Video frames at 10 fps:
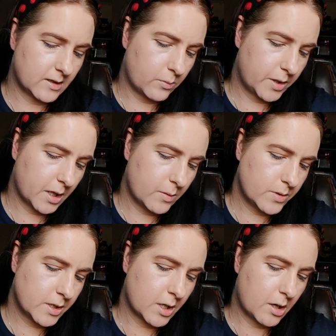so we're
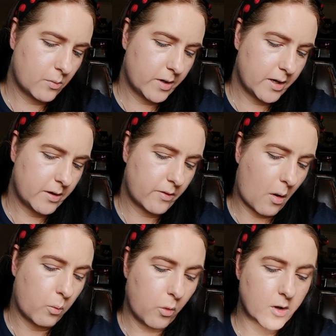going to go with
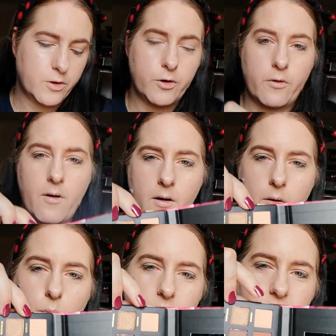Wanderer,
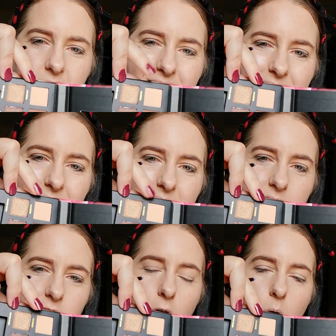which is this
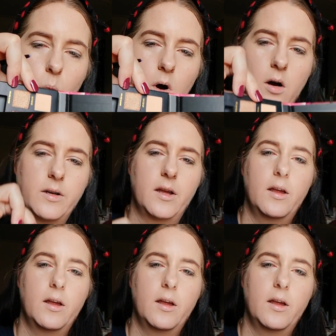top one,